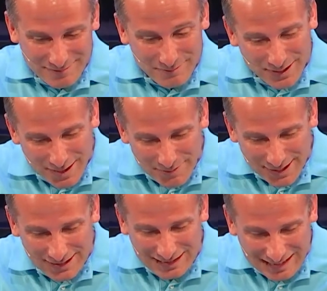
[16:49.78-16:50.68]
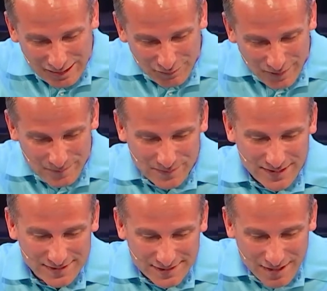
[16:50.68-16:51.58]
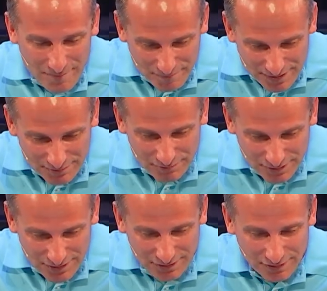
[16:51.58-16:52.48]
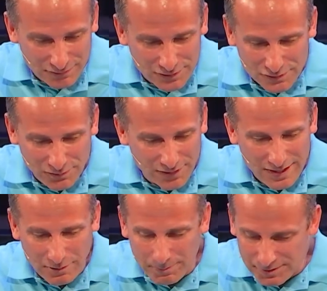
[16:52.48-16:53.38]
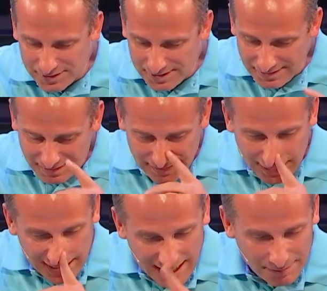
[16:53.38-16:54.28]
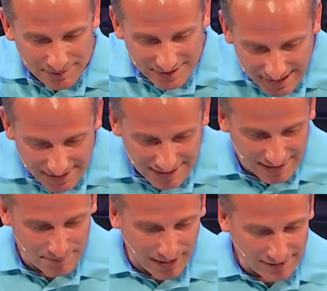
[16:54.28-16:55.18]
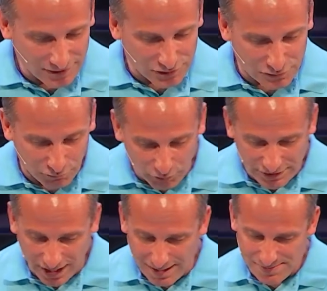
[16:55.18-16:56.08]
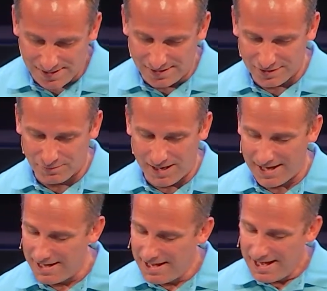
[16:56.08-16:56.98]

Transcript: But I'm not going to leave it to come meet with you. In verse 4, they were persistent. They kept sending messengers 4 times in this way.